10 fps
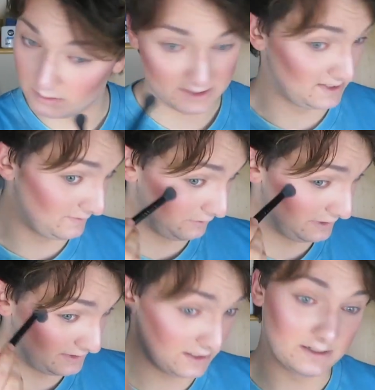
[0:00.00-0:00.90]
It's
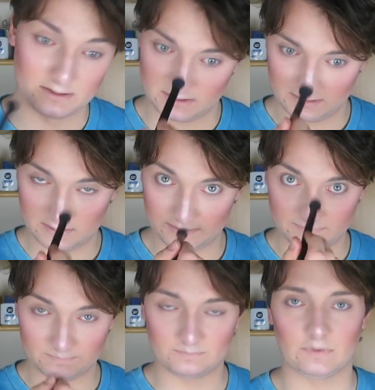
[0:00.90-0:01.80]
very intense.
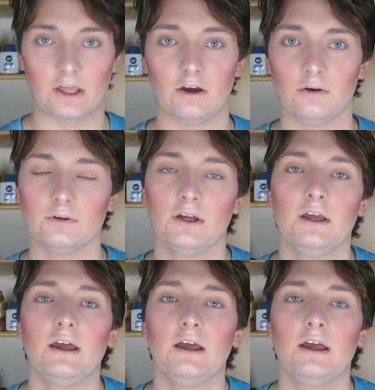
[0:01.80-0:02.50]
Now,